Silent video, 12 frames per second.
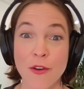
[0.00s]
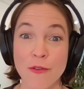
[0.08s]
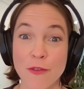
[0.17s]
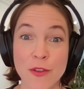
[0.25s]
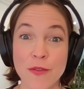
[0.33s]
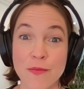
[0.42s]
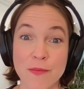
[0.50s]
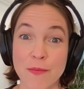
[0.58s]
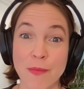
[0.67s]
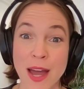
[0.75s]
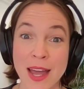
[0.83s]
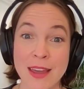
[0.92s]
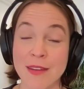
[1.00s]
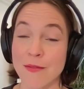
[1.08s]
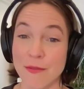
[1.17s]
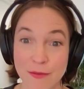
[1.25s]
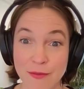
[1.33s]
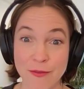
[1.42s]
for my
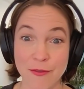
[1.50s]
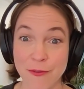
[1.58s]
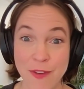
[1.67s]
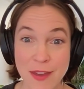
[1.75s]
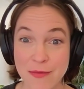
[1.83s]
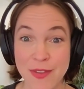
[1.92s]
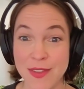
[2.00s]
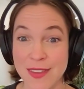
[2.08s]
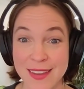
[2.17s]
5th,